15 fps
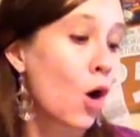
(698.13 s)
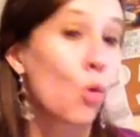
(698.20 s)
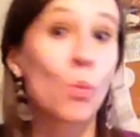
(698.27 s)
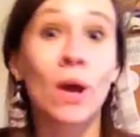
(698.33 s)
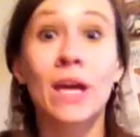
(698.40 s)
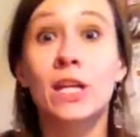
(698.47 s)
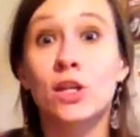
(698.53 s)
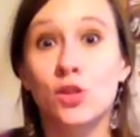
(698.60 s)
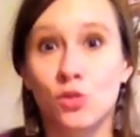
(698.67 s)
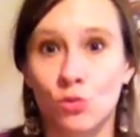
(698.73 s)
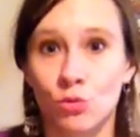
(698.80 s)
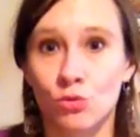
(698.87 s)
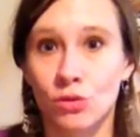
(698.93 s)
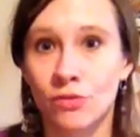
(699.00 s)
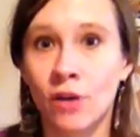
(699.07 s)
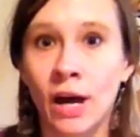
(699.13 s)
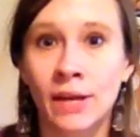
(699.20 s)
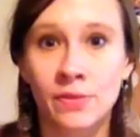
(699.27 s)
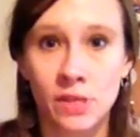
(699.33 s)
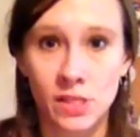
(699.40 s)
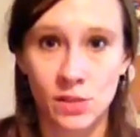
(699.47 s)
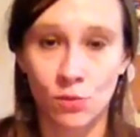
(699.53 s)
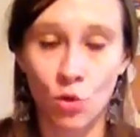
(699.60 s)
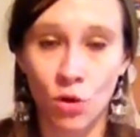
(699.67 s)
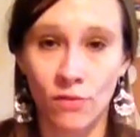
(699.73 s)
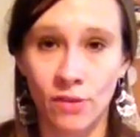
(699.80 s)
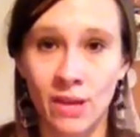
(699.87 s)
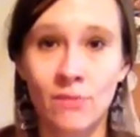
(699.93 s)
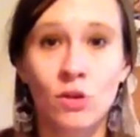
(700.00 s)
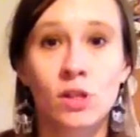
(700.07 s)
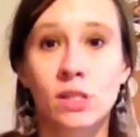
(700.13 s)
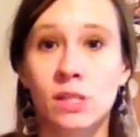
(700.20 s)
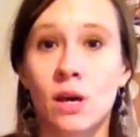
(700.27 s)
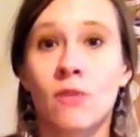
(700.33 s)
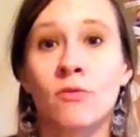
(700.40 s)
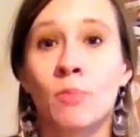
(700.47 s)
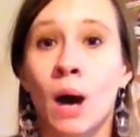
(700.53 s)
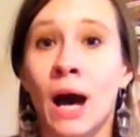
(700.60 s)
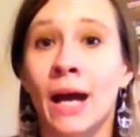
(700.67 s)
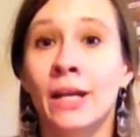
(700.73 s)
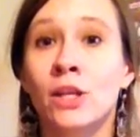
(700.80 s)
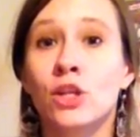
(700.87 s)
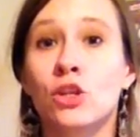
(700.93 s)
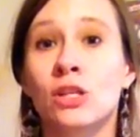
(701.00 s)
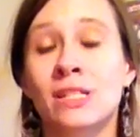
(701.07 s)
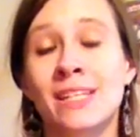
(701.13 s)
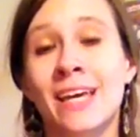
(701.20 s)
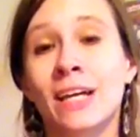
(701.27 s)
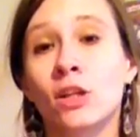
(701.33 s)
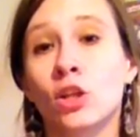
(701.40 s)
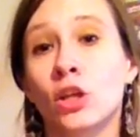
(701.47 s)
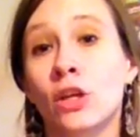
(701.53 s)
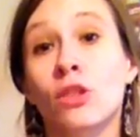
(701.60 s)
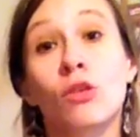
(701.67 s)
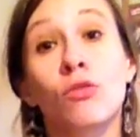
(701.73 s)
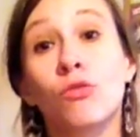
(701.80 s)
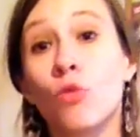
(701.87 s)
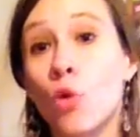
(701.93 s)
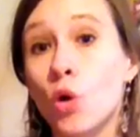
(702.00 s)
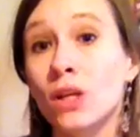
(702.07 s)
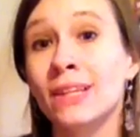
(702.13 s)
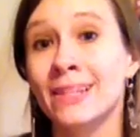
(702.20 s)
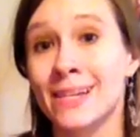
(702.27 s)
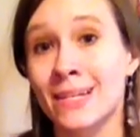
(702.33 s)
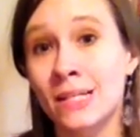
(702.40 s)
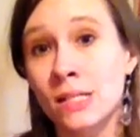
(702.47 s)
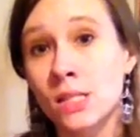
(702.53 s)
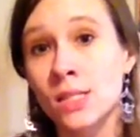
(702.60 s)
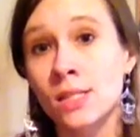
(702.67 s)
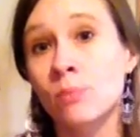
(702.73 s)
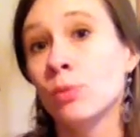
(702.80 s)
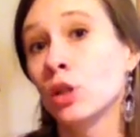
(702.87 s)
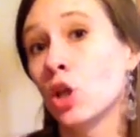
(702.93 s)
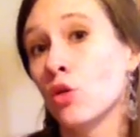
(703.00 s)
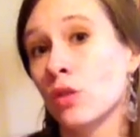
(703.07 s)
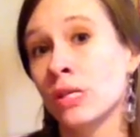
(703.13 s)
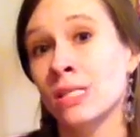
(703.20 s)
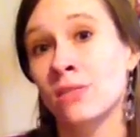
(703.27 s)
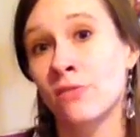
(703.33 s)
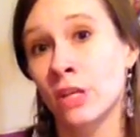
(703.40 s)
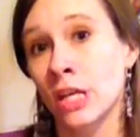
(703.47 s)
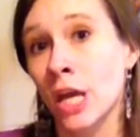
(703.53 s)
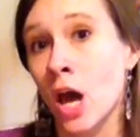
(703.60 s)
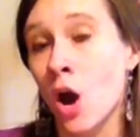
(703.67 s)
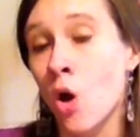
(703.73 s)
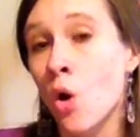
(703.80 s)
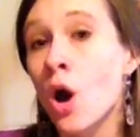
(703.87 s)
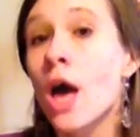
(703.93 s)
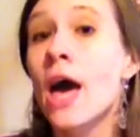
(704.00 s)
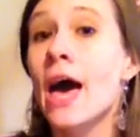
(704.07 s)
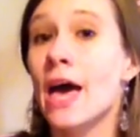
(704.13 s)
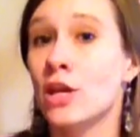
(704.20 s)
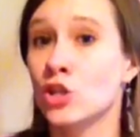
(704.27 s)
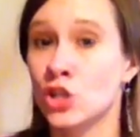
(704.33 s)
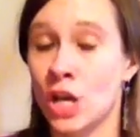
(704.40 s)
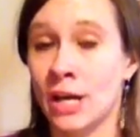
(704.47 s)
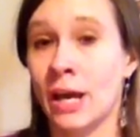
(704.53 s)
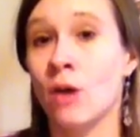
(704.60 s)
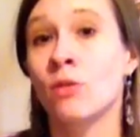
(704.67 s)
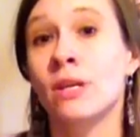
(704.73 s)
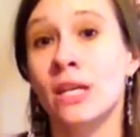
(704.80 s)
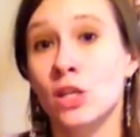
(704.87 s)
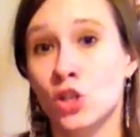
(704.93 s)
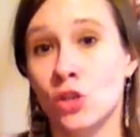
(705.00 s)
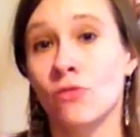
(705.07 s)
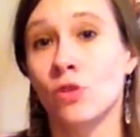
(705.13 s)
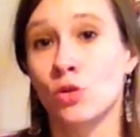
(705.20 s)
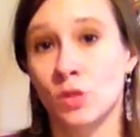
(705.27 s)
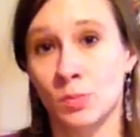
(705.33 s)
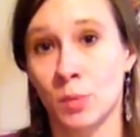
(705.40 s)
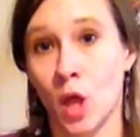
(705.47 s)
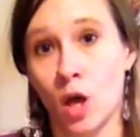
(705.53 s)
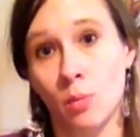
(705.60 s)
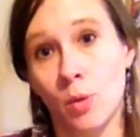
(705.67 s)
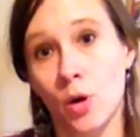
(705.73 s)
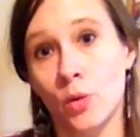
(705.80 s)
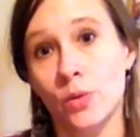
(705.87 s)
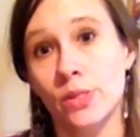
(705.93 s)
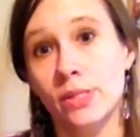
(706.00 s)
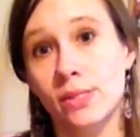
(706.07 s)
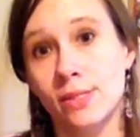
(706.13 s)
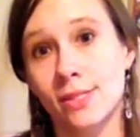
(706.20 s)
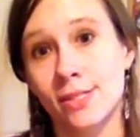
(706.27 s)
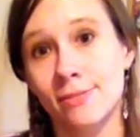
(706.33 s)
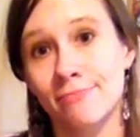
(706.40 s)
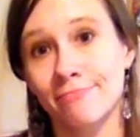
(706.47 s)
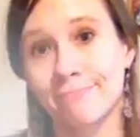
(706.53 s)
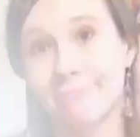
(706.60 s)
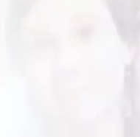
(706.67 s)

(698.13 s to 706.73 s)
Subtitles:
waded through to find these 4 favorites of mine, you can take a look at the 4 links below this video and check out each of those blog posts.